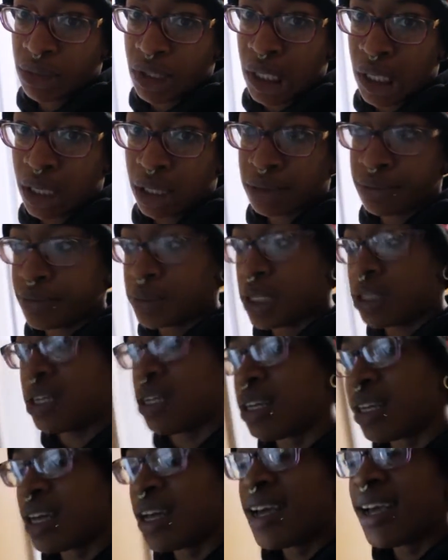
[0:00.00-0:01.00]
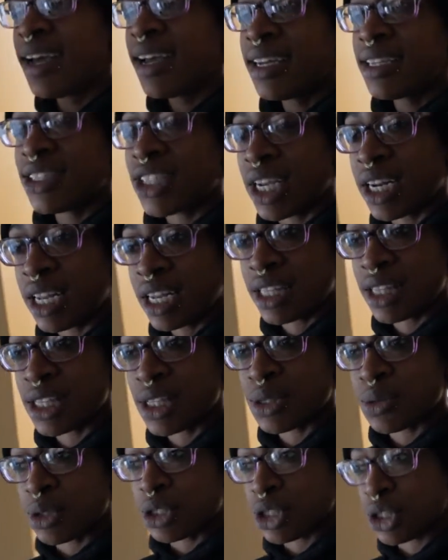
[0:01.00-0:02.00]
Yeah. Jaden had
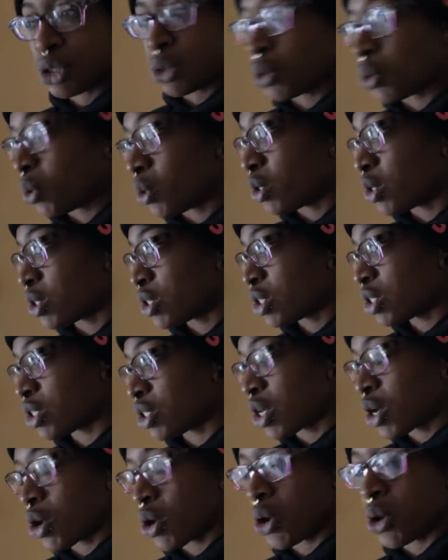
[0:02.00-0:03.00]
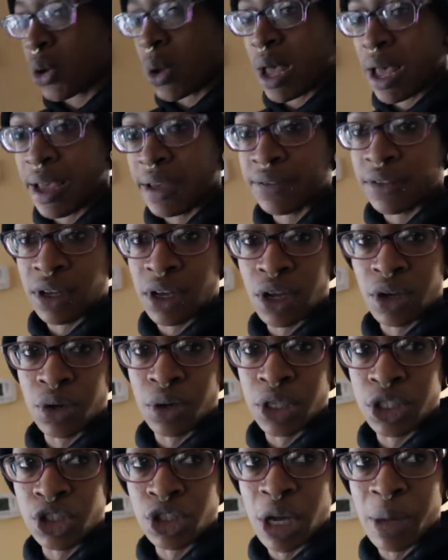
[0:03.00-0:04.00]
to switch schools, so I have to
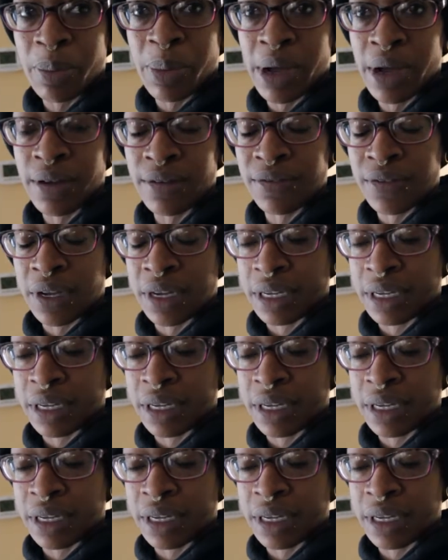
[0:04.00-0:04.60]
go and drop off